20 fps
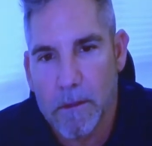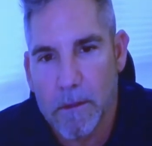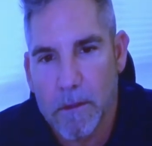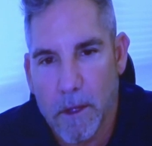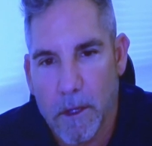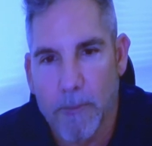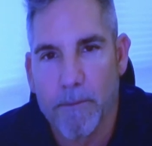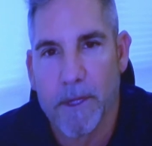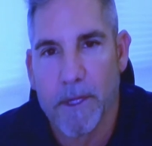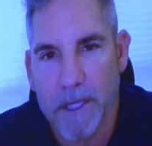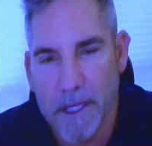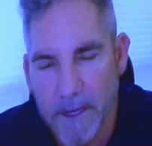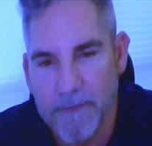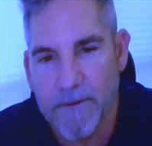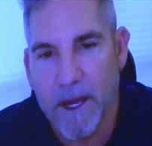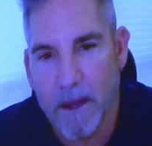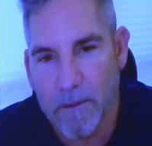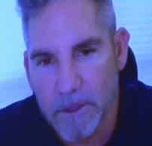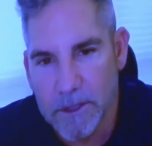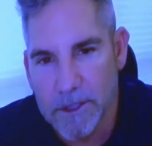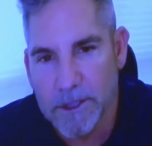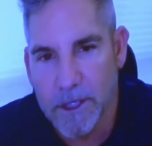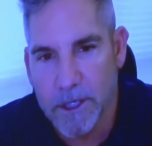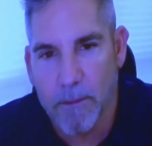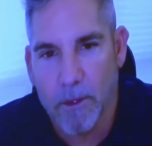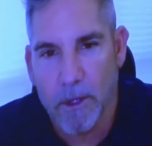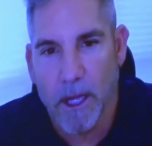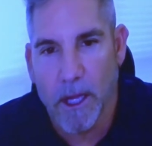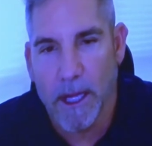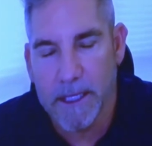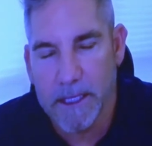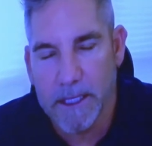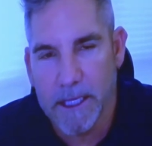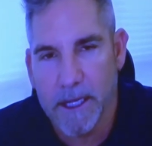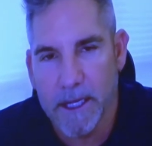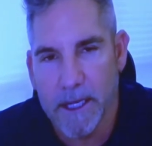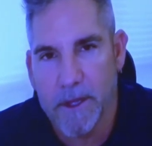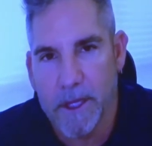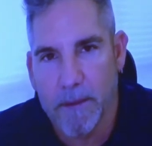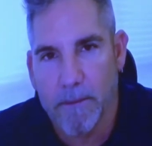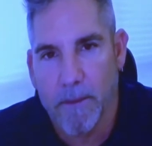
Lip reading: or believed I was trouble. I'd given